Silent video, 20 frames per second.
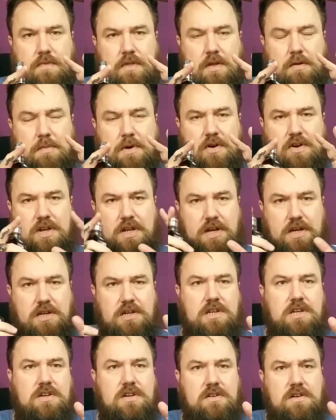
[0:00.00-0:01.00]
American
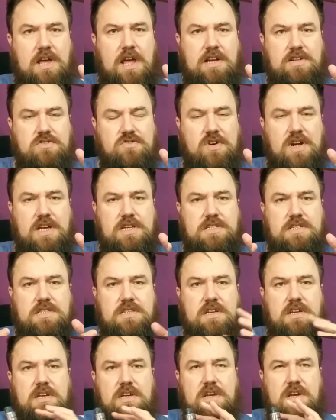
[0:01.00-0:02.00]
Indian
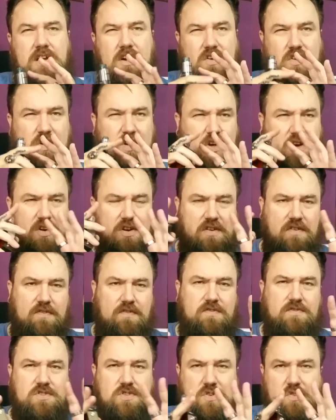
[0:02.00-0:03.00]
headdress on a kind of
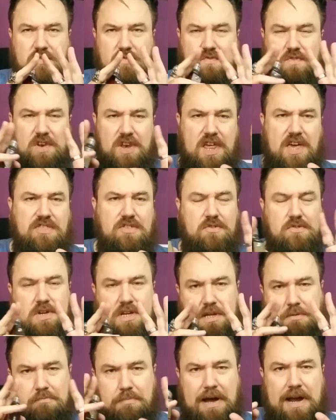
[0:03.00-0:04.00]
sort of
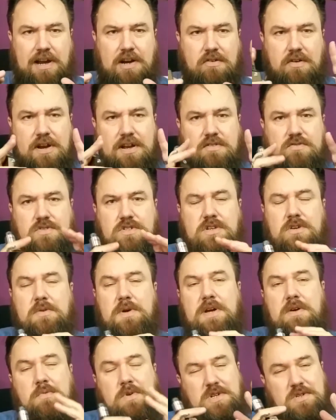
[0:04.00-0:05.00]
leathery background to
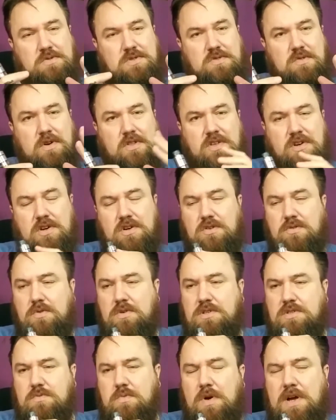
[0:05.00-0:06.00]
it, which was rather
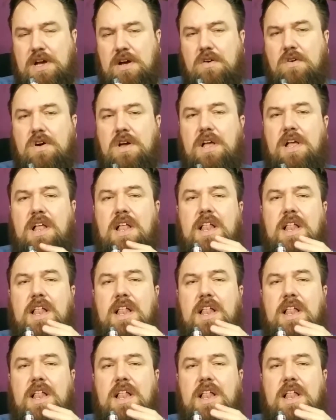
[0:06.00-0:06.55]
cool as well.